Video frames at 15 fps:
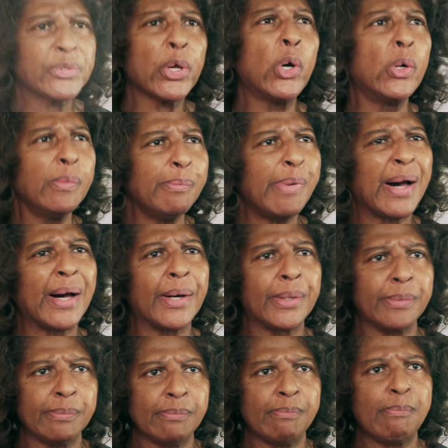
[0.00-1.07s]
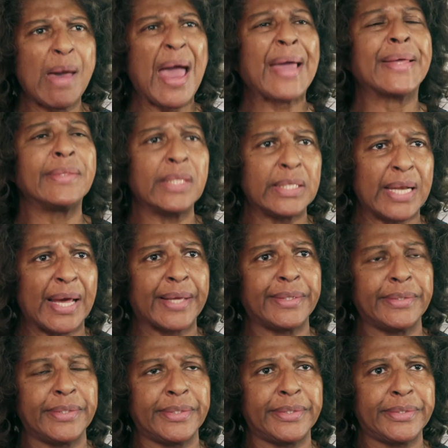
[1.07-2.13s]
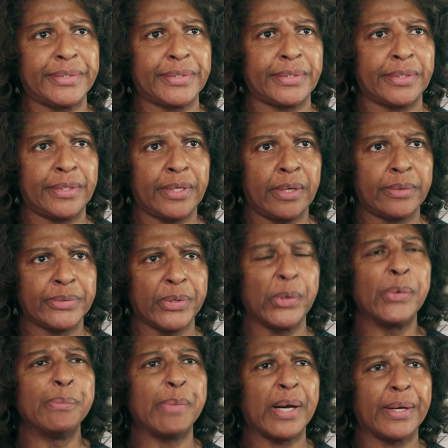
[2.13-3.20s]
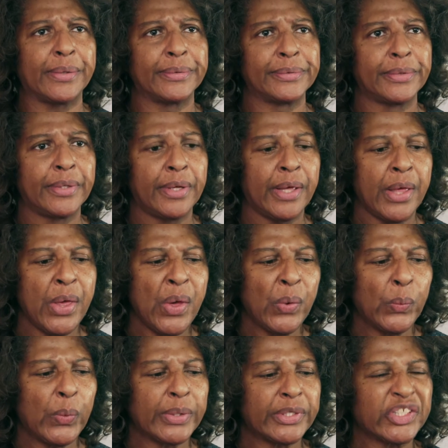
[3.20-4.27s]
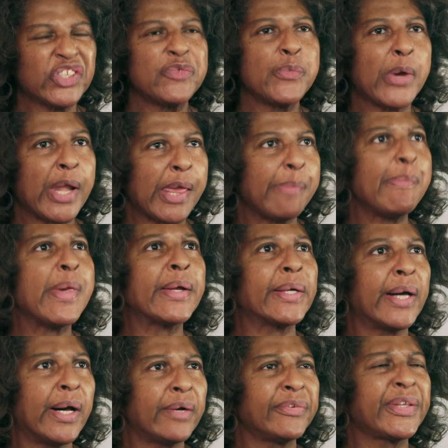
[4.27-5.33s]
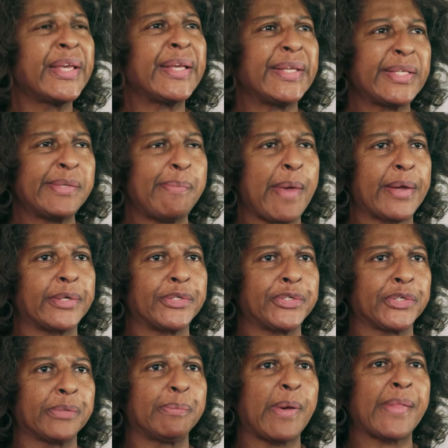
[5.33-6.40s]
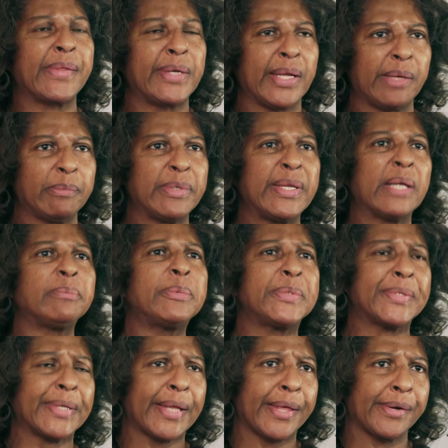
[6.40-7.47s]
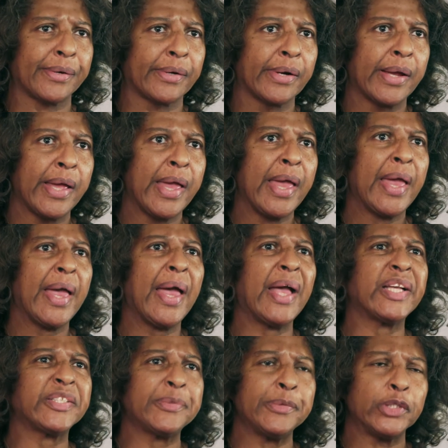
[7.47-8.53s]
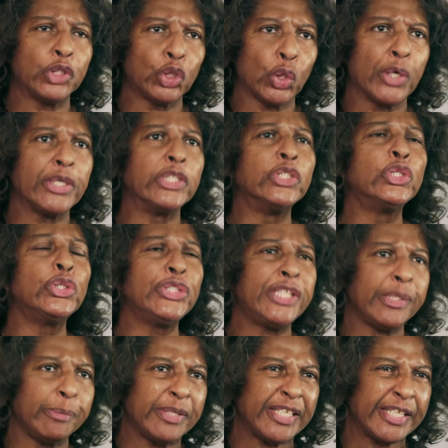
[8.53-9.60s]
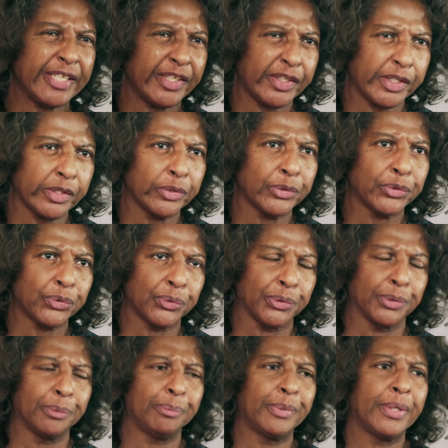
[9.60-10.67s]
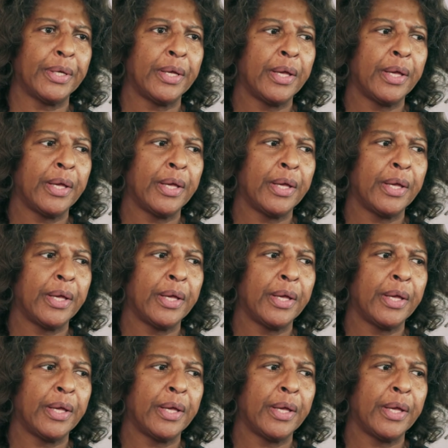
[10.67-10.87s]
was homebound back in the 90s. I was homebound when a community mental health case manager by the name of Deb Slater asked me to join a new DBT skills group.